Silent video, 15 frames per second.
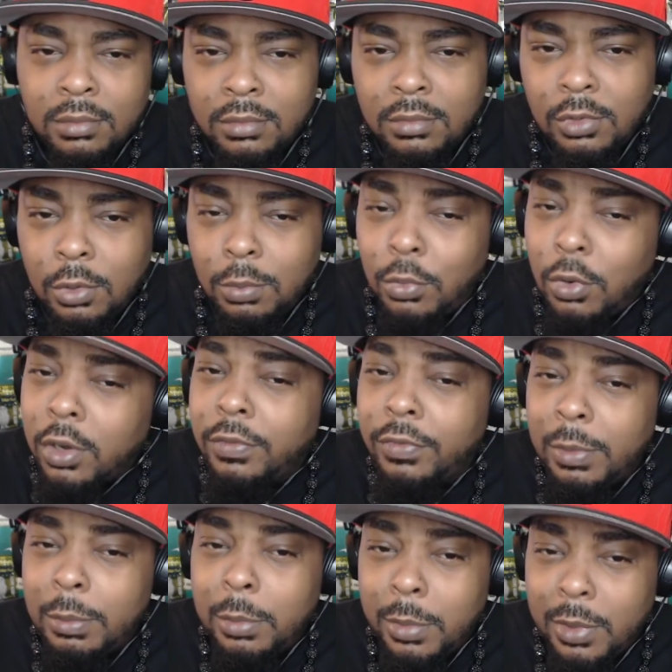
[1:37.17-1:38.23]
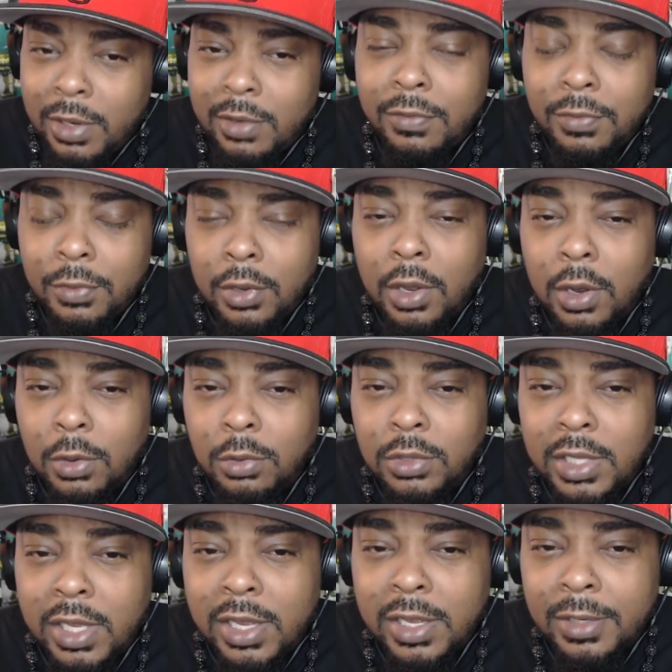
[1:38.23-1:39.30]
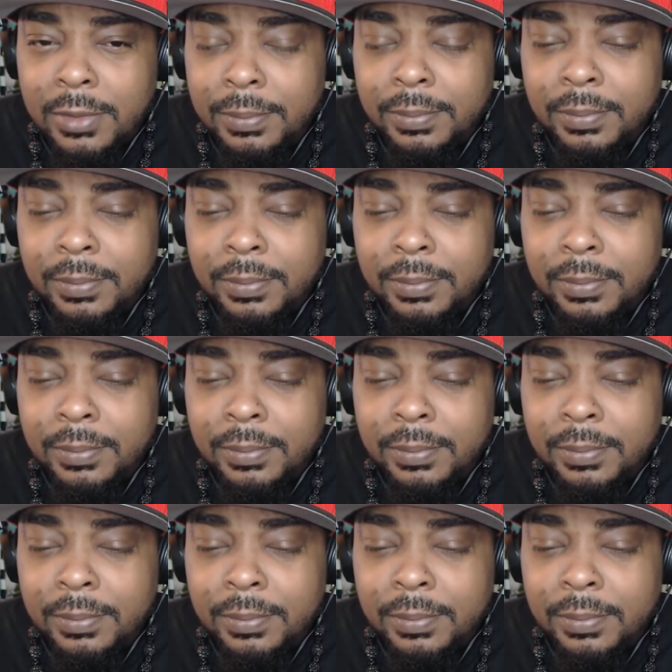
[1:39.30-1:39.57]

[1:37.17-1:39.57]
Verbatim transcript: you know, Morgan Freeman been living for a long time.